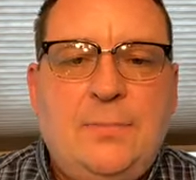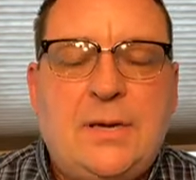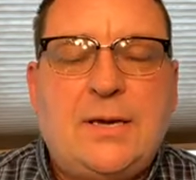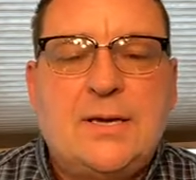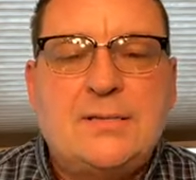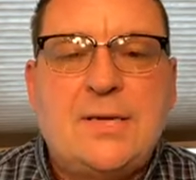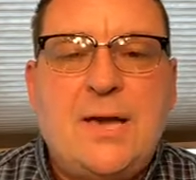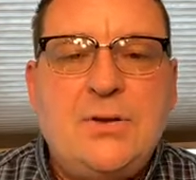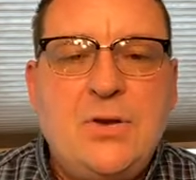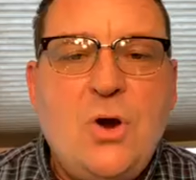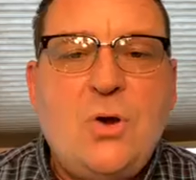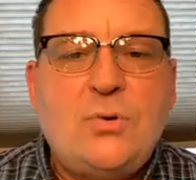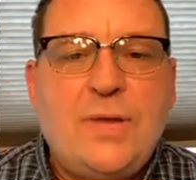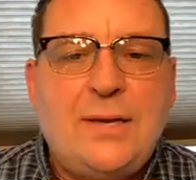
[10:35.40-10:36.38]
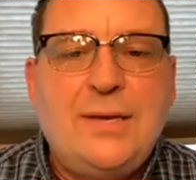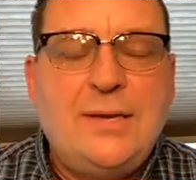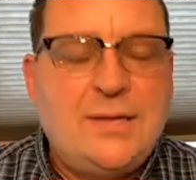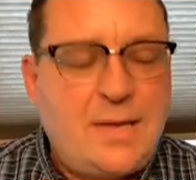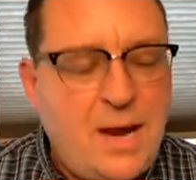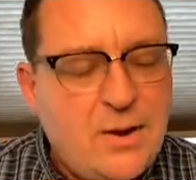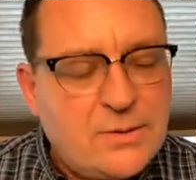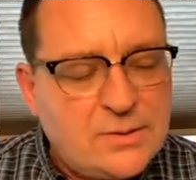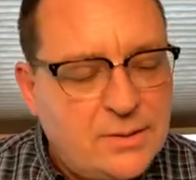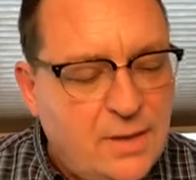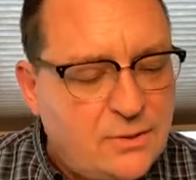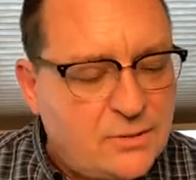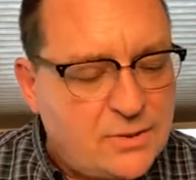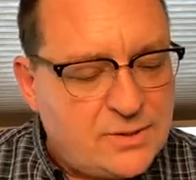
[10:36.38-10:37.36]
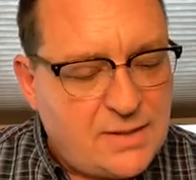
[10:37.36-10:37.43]
because I know that He cares and
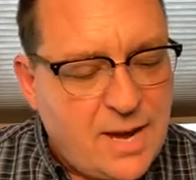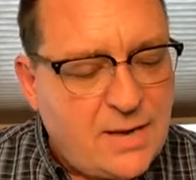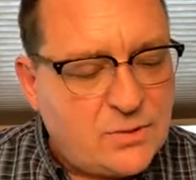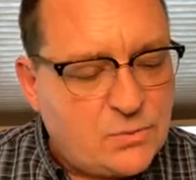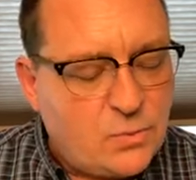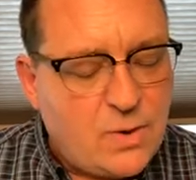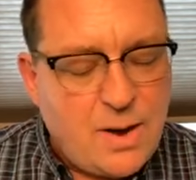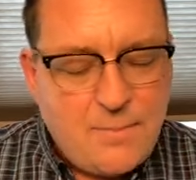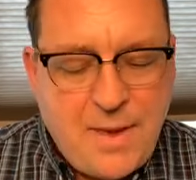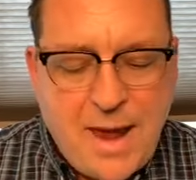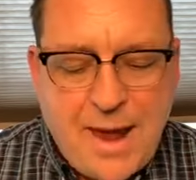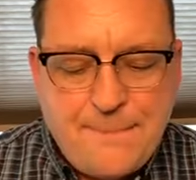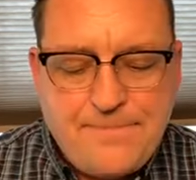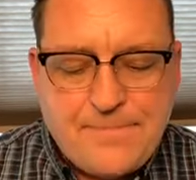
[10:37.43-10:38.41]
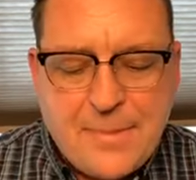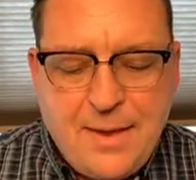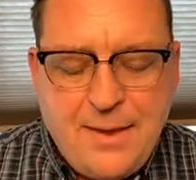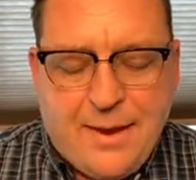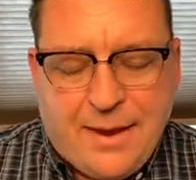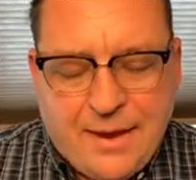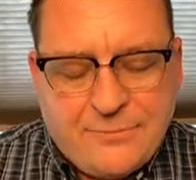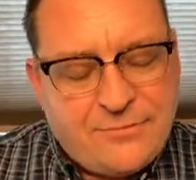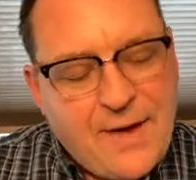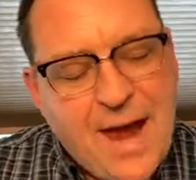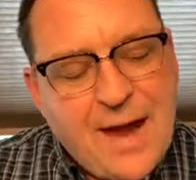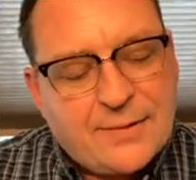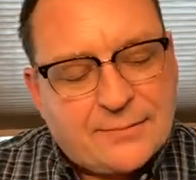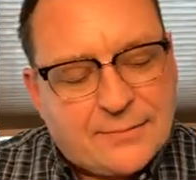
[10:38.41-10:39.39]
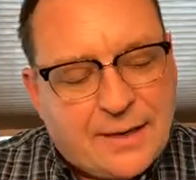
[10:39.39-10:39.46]
understands where I'm at. In
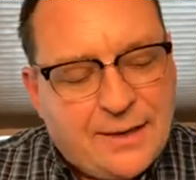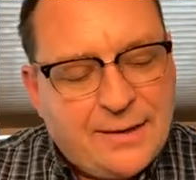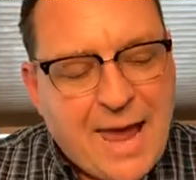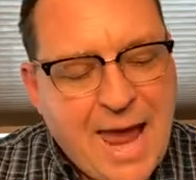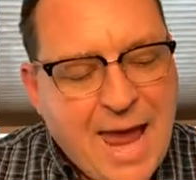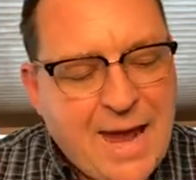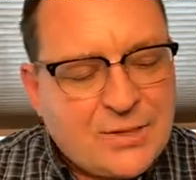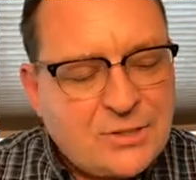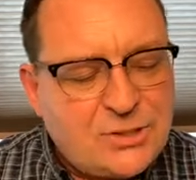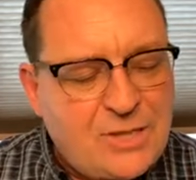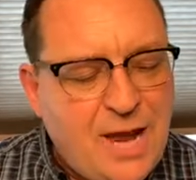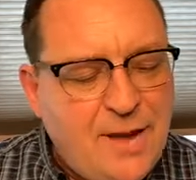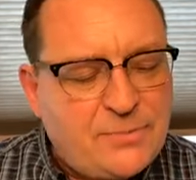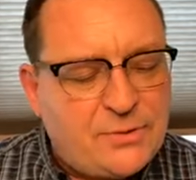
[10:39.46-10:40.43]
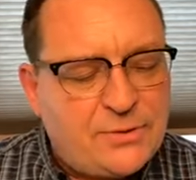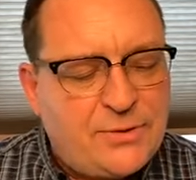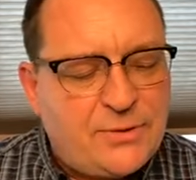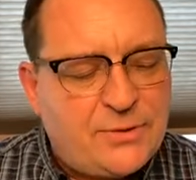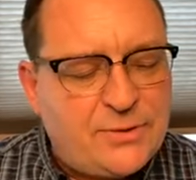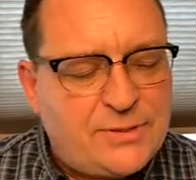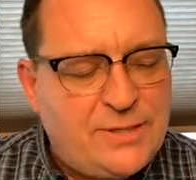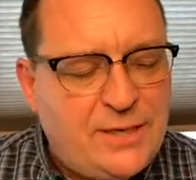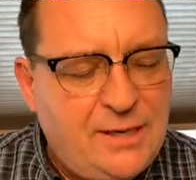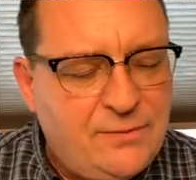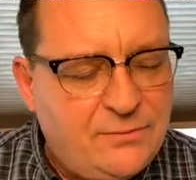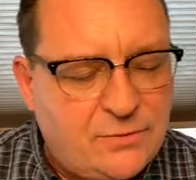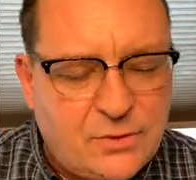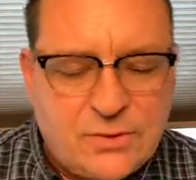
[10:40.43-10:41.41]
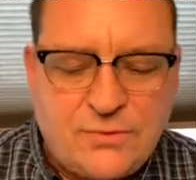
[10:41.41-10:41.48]
fact, in Acts chapter
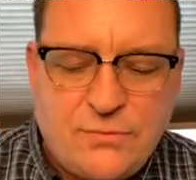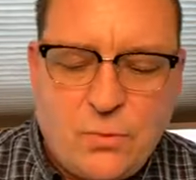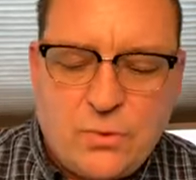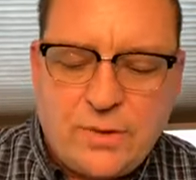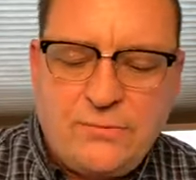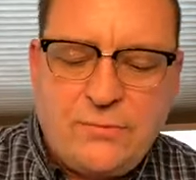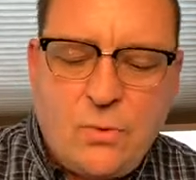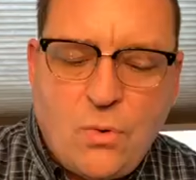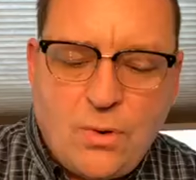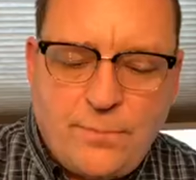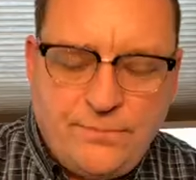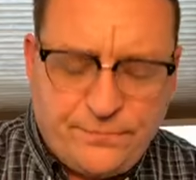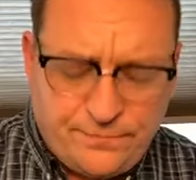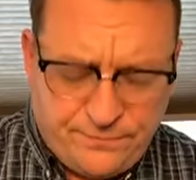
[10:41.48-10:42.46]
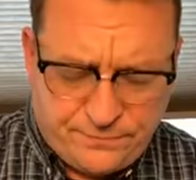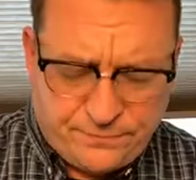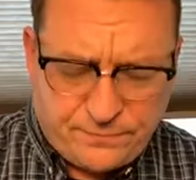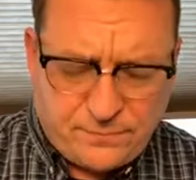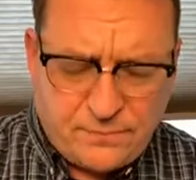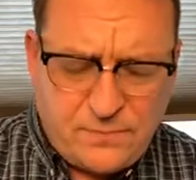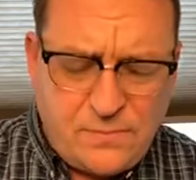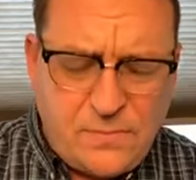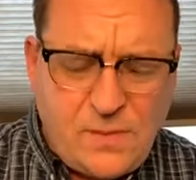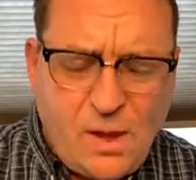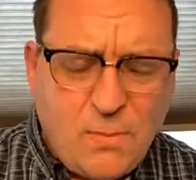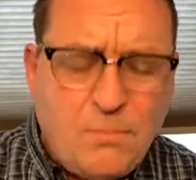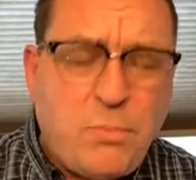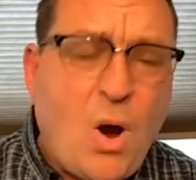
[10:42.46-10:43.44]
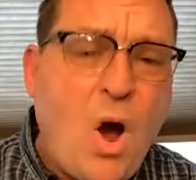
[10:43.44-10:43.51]
13, verse 44,
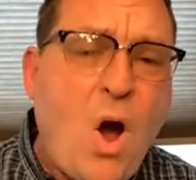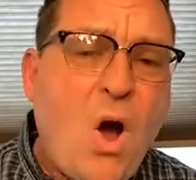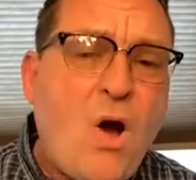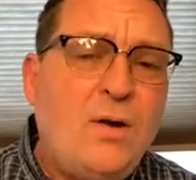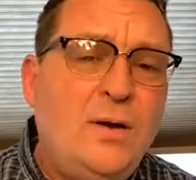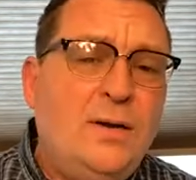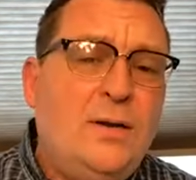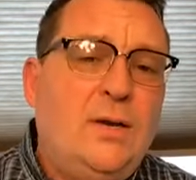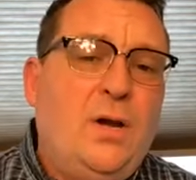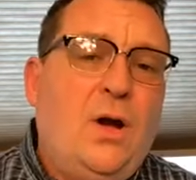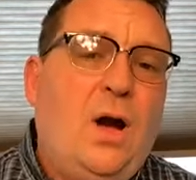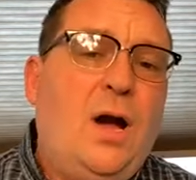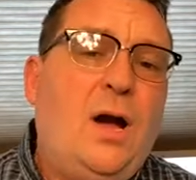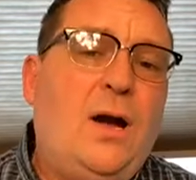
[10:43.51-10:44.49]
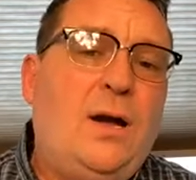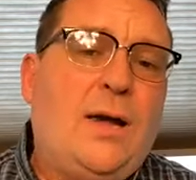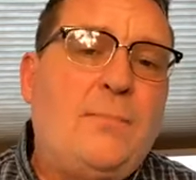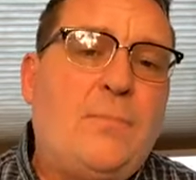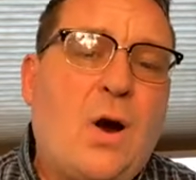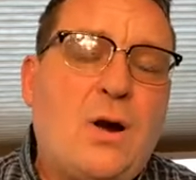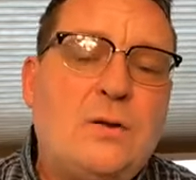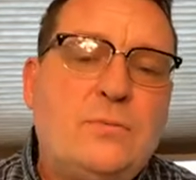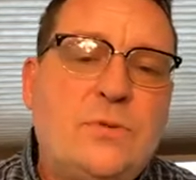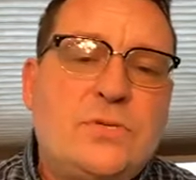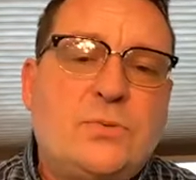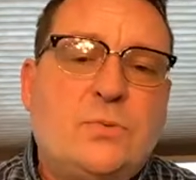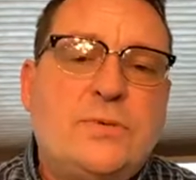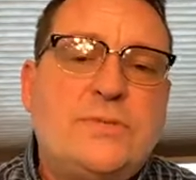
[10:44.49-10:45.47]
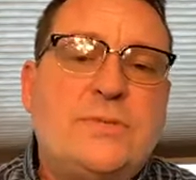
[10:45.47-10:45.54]
Paul uh, and
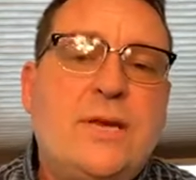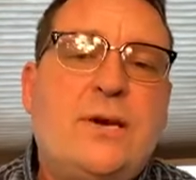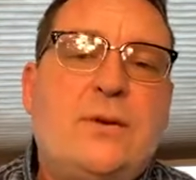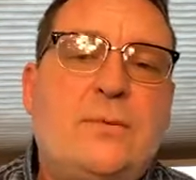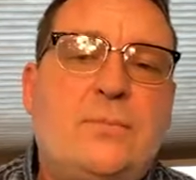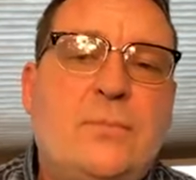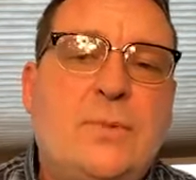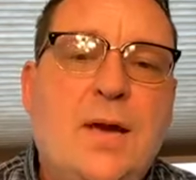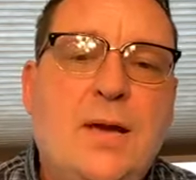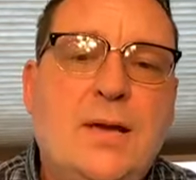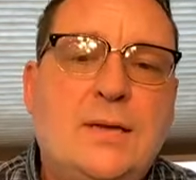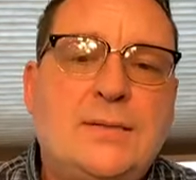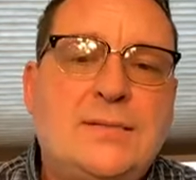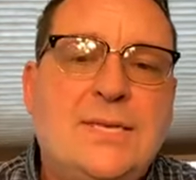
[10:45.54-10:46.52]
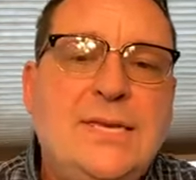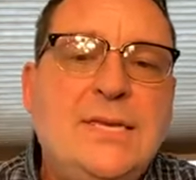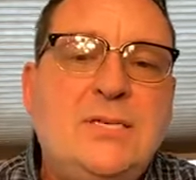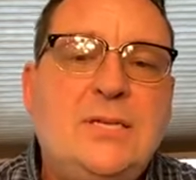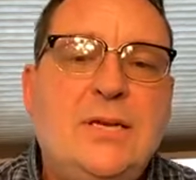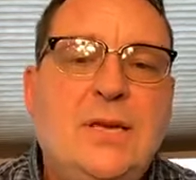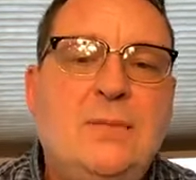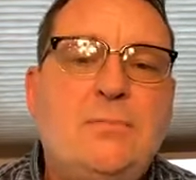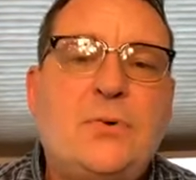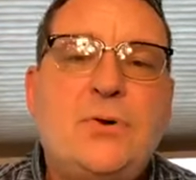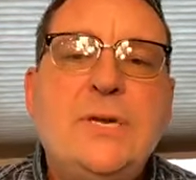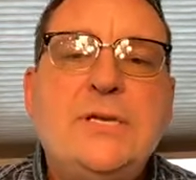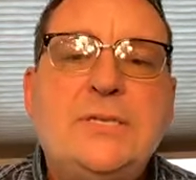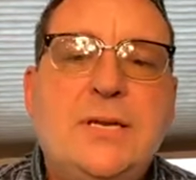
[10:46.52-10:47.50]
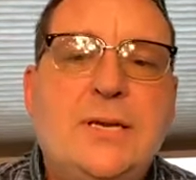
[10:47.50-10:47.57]
Barnabas was there uh, teaching and
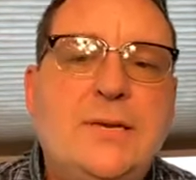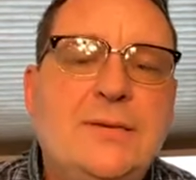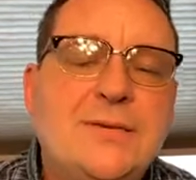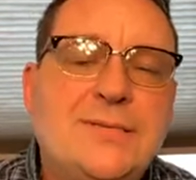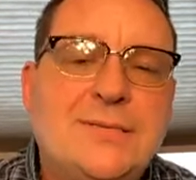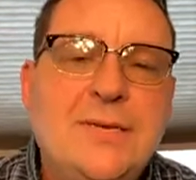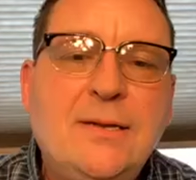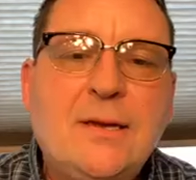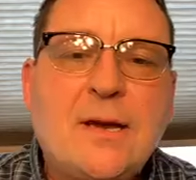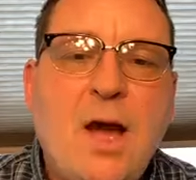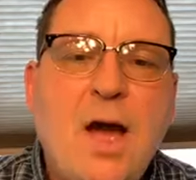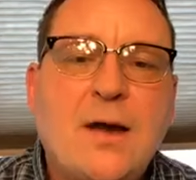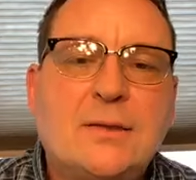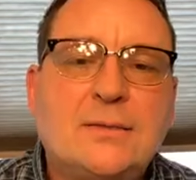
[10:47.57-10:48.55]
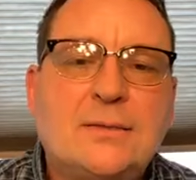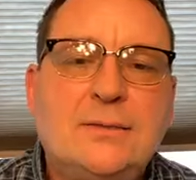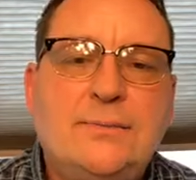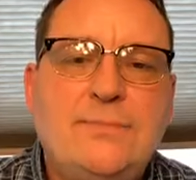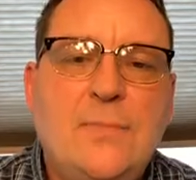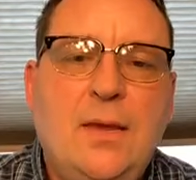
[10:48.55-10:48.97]
preaching in the synagogues